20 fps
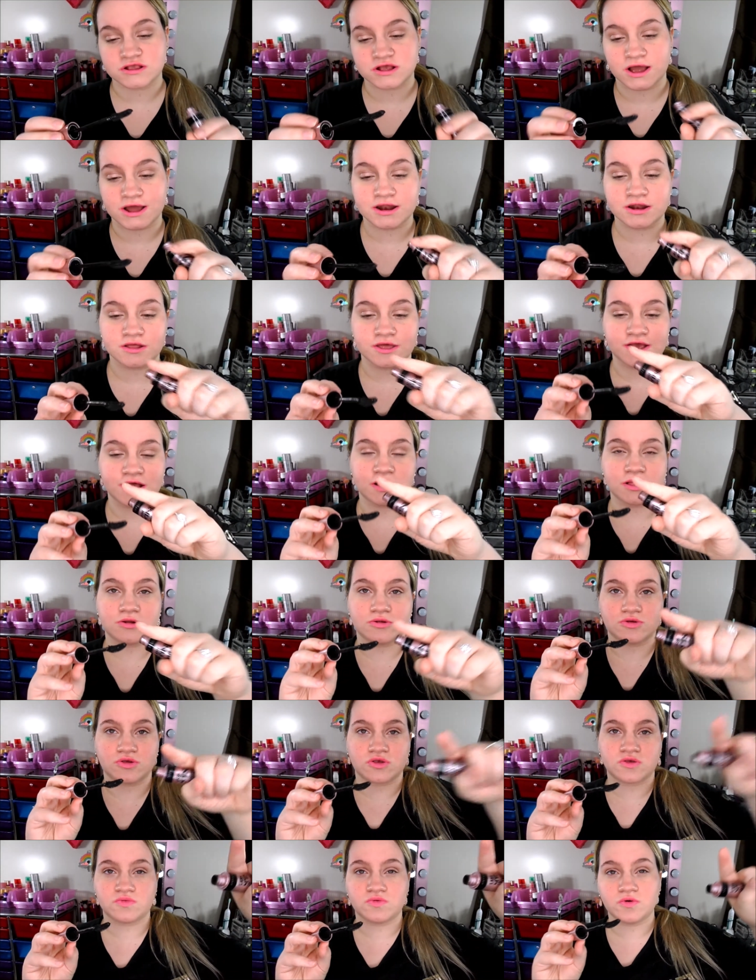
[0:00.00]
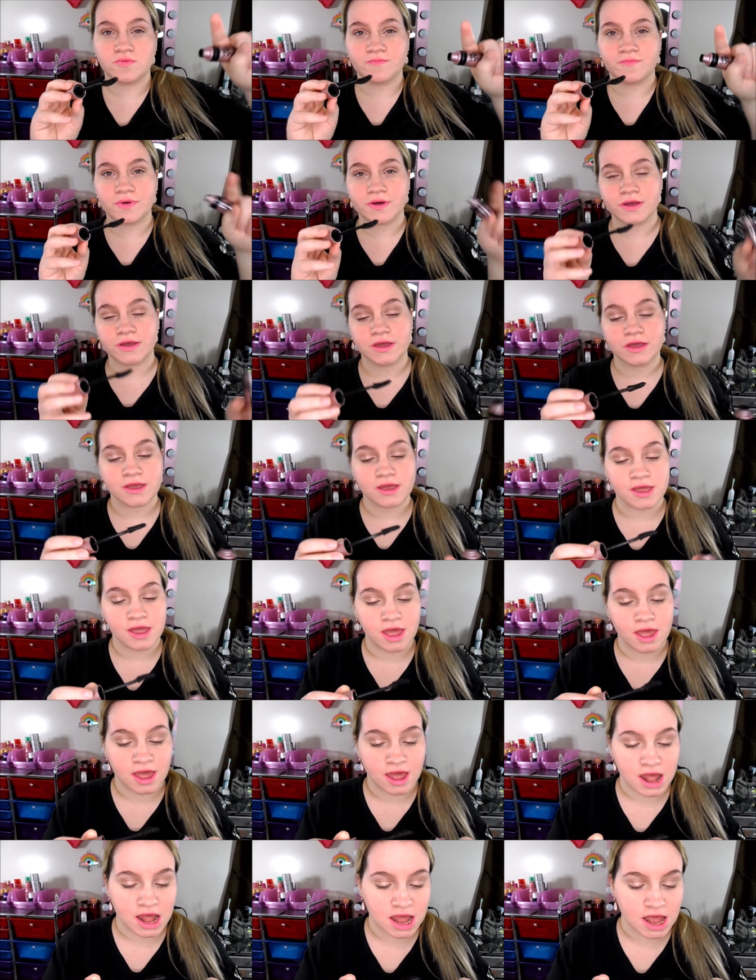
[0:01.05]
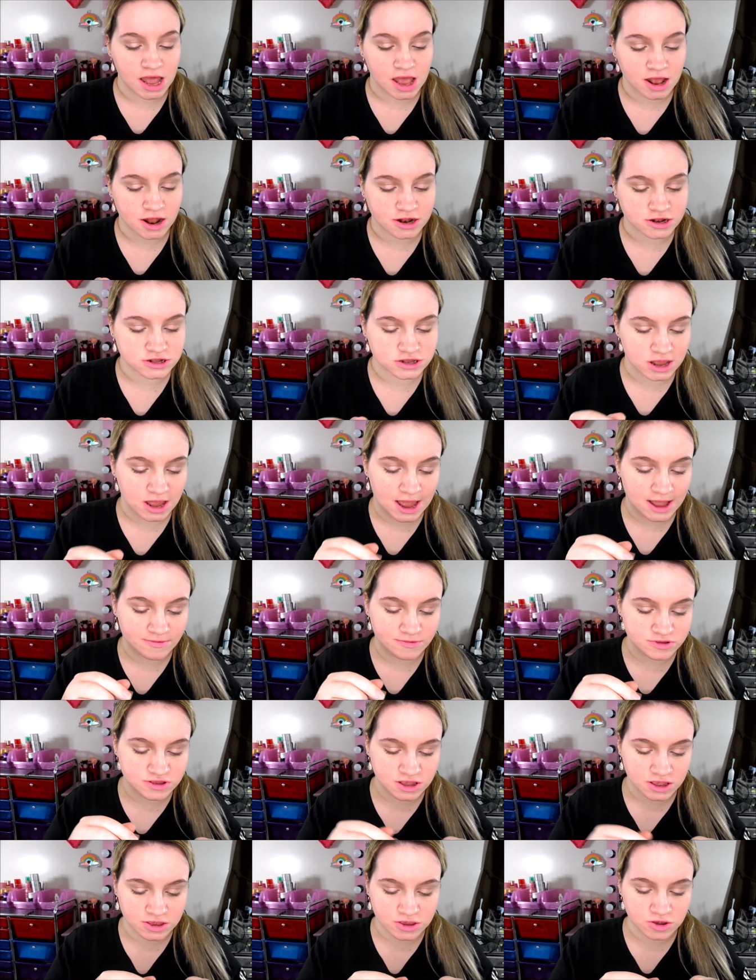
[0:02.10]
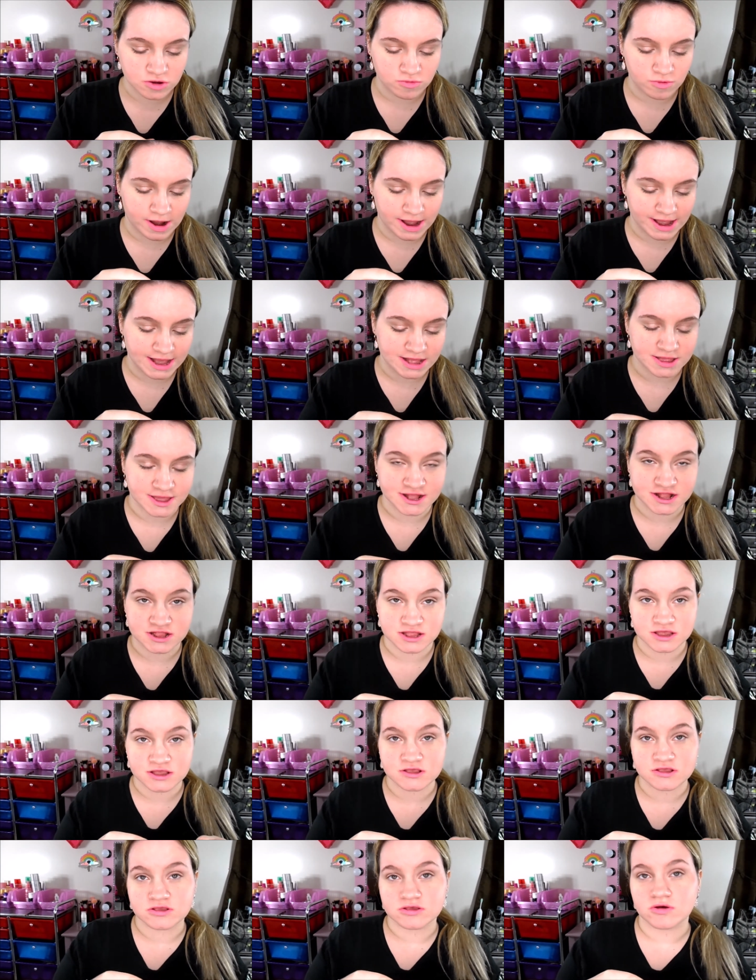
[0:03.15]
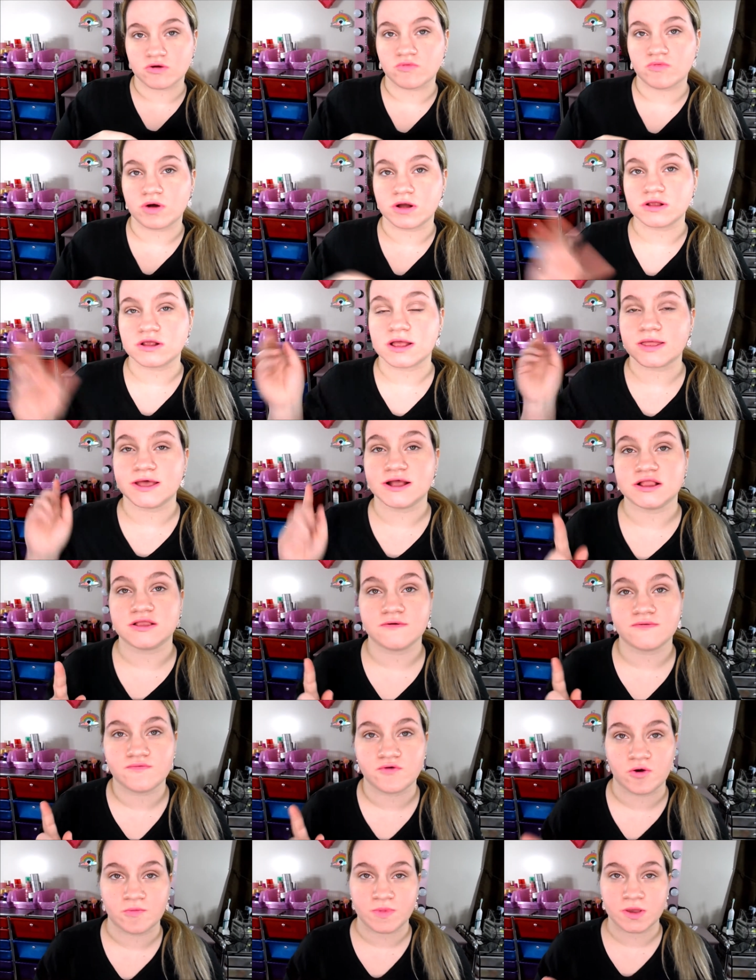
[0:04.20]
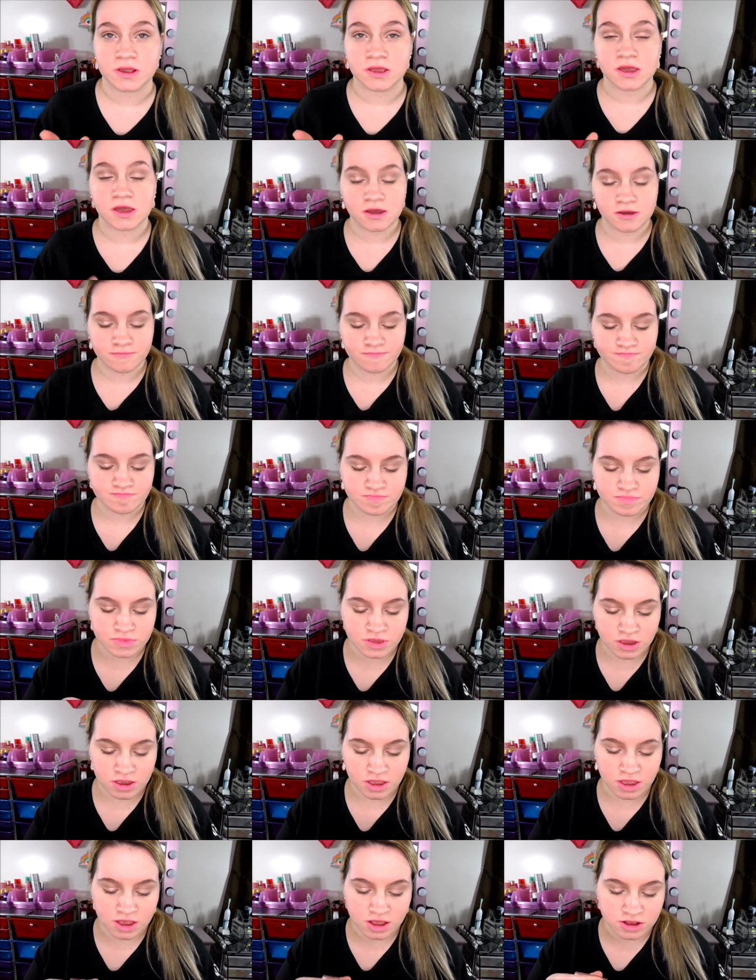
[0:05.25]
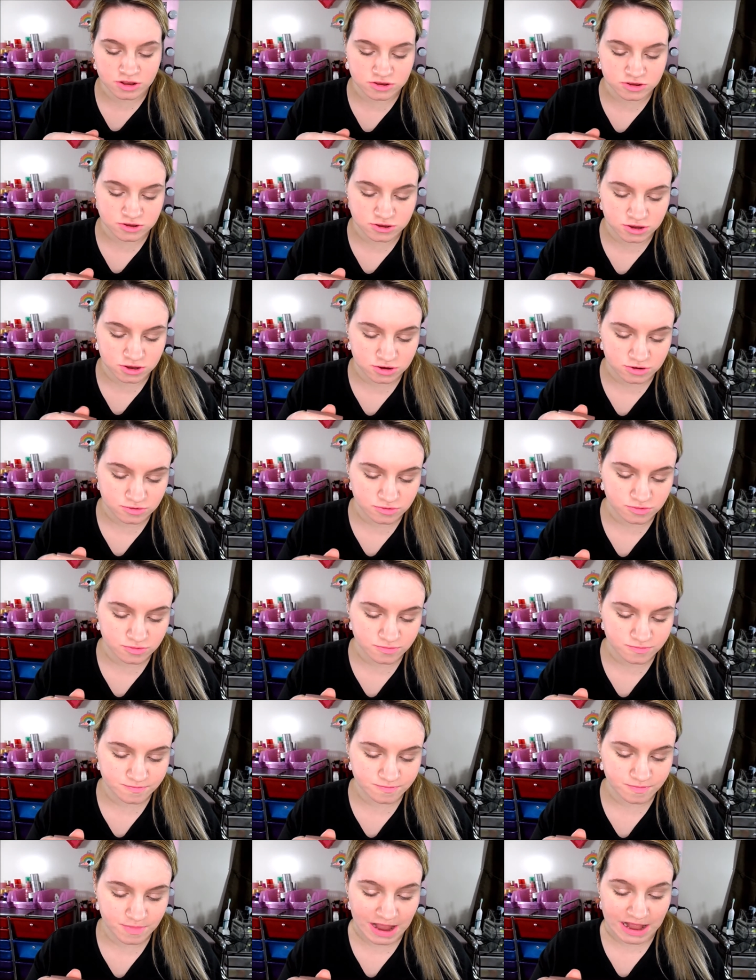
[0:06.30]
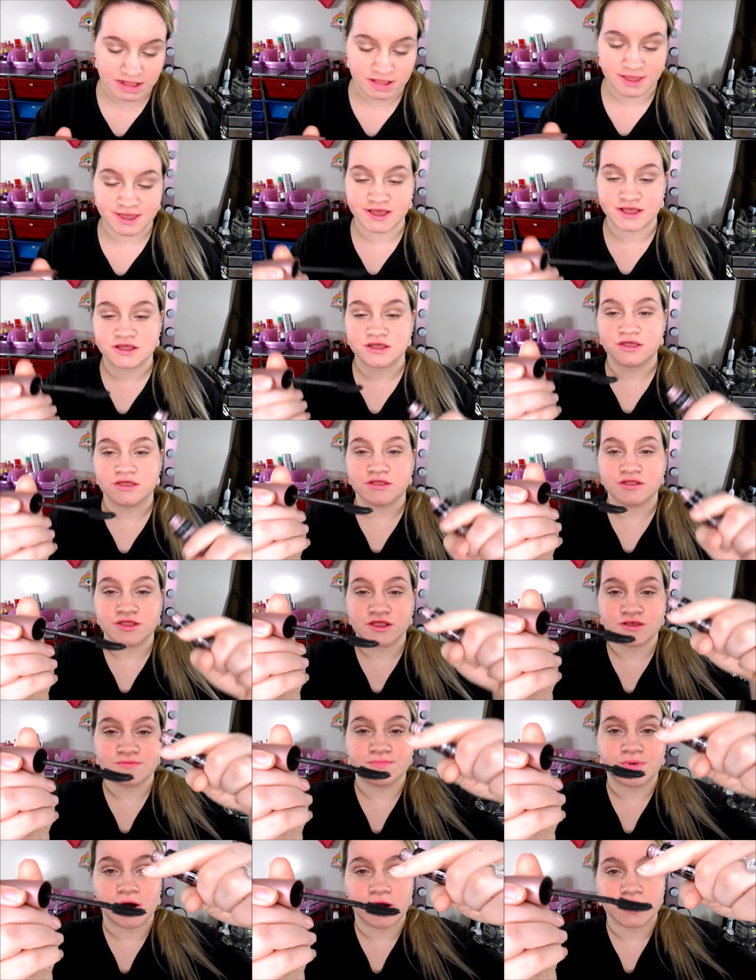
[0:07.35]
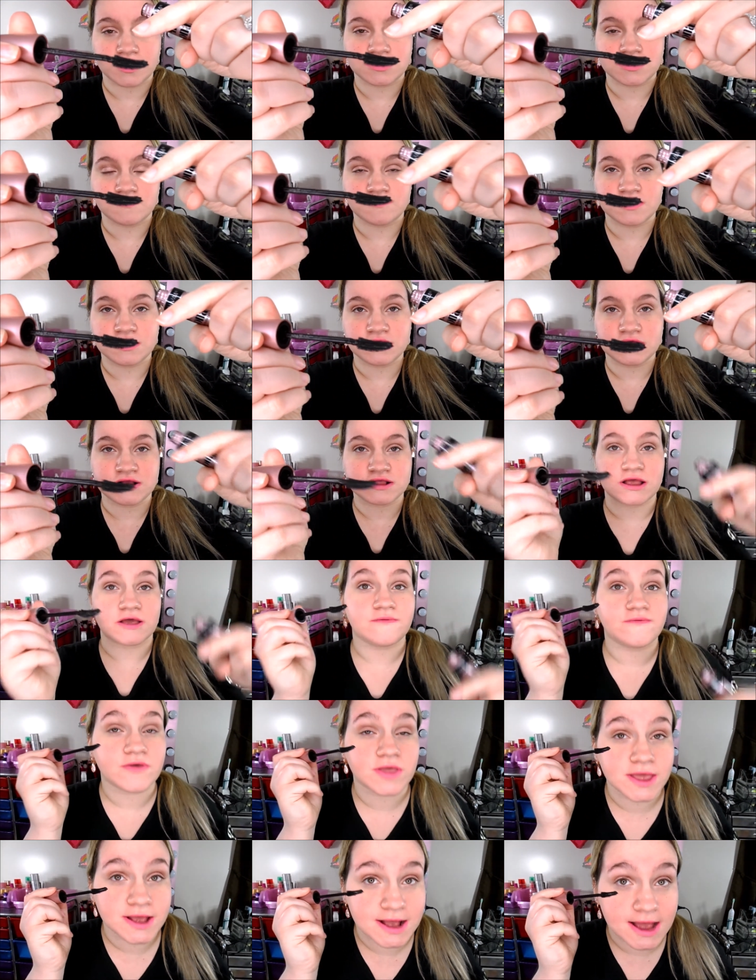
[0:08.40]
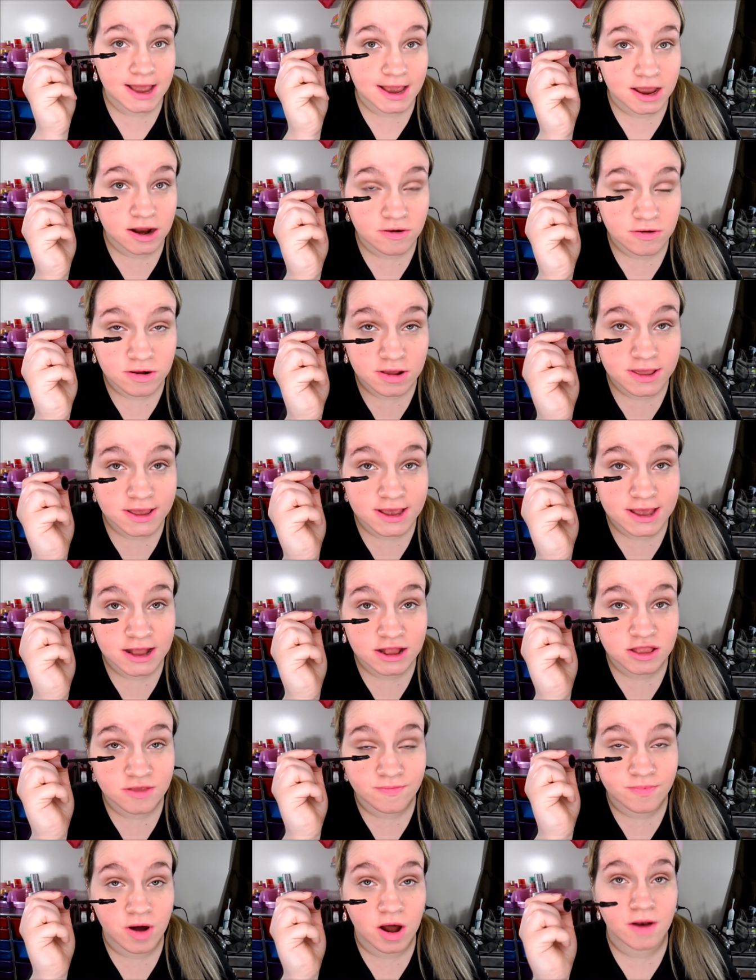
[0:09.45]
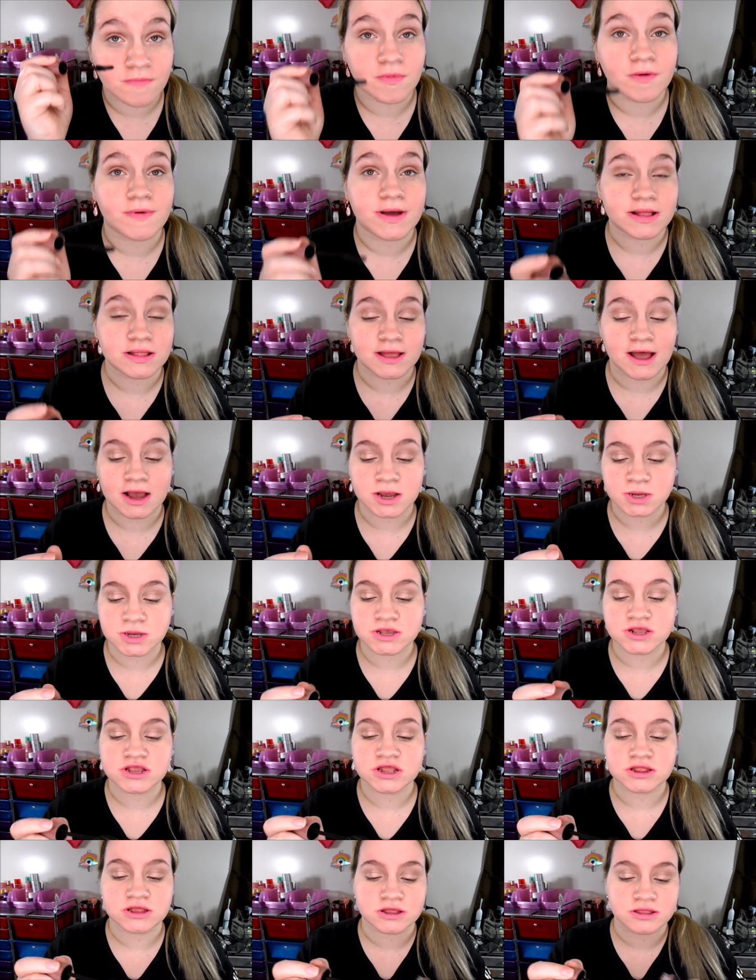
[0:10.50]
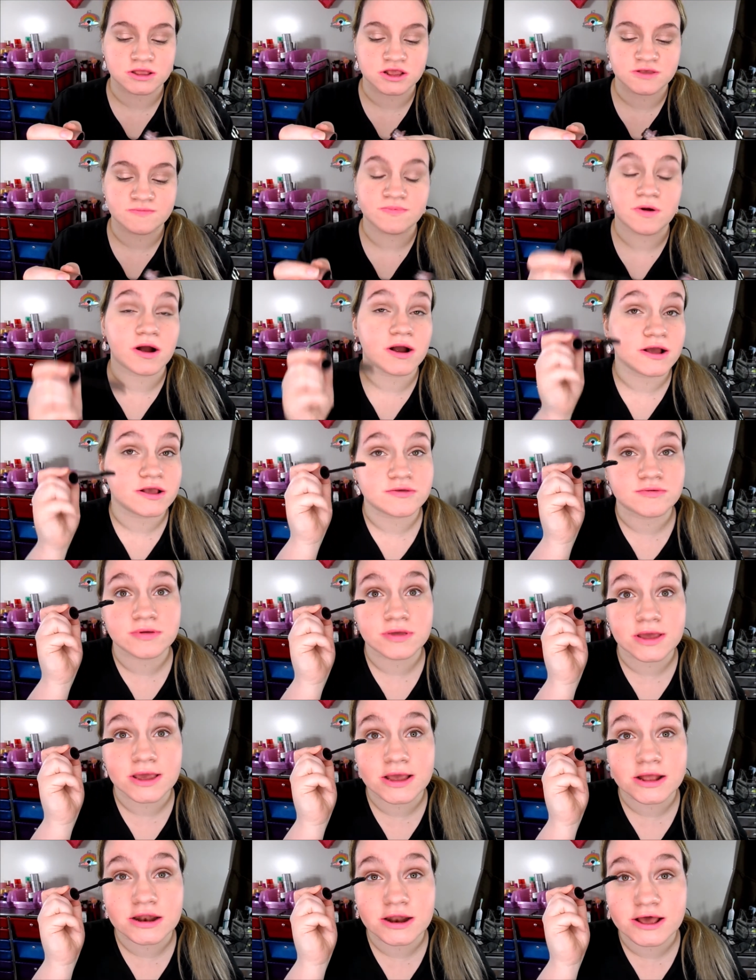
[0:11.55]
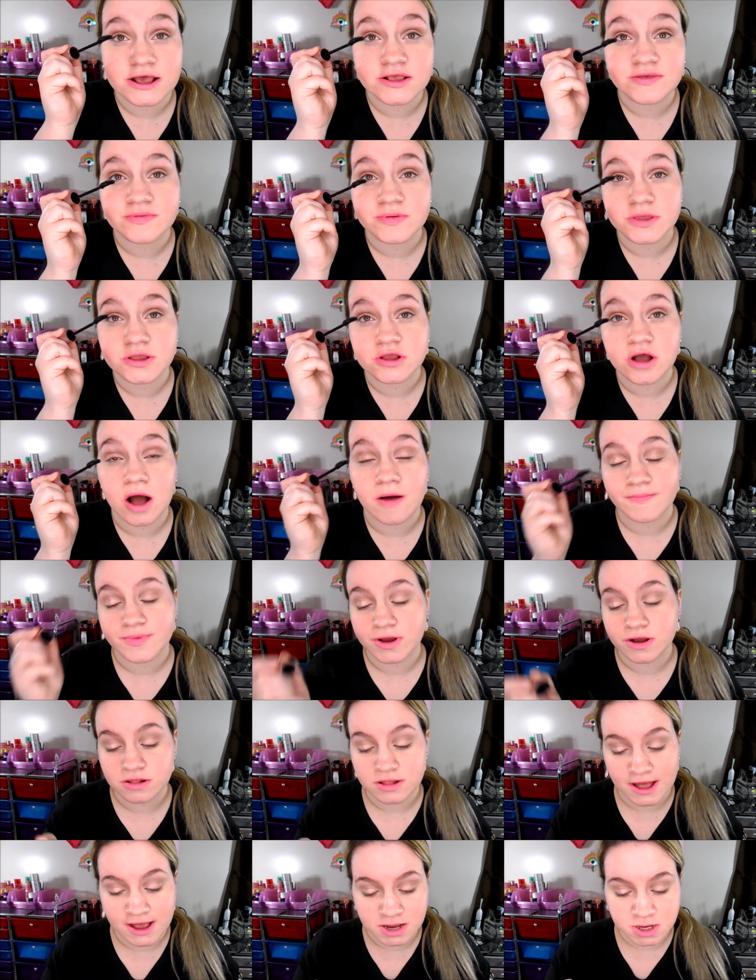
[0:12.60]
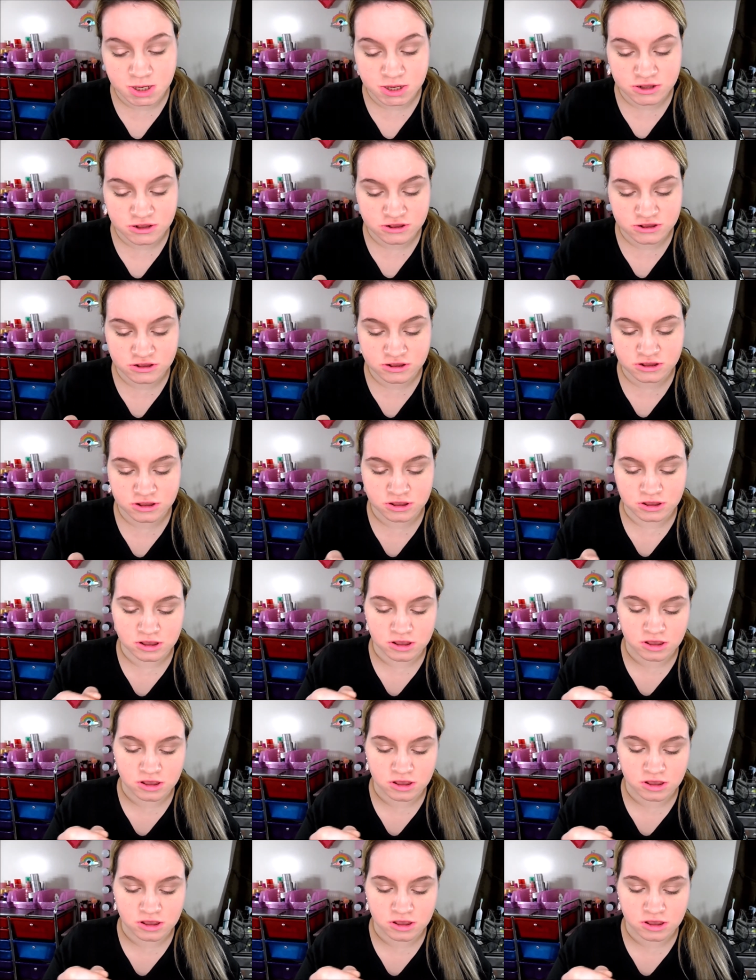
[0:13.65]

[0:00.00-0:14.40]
It's kind of like a little swoop. And I will tell you why I like this. So one, I like the formula. Two, I like this part of it because I feel like I can really get the bottom of my lashes, and then this part is really nice for the top of your lashes.